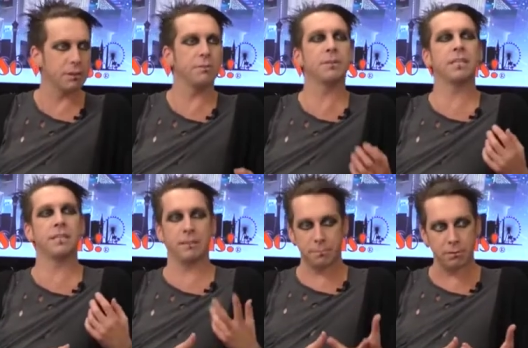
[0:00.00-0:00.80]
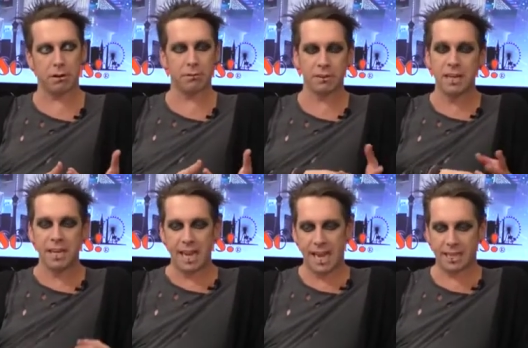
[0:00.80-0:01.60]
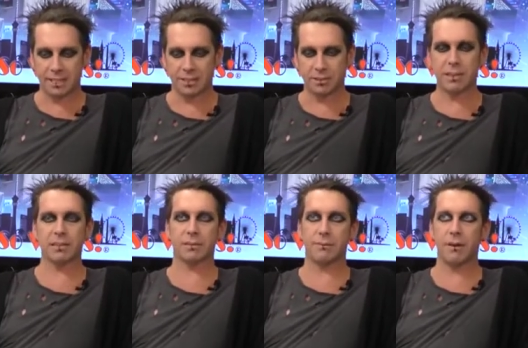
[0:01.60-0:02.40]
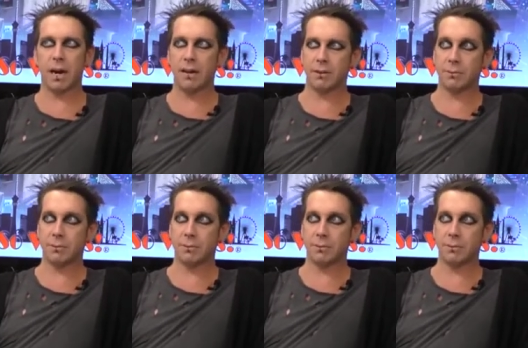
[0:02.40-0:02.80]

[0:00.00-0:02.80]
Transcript: comedy and improv. And in 2005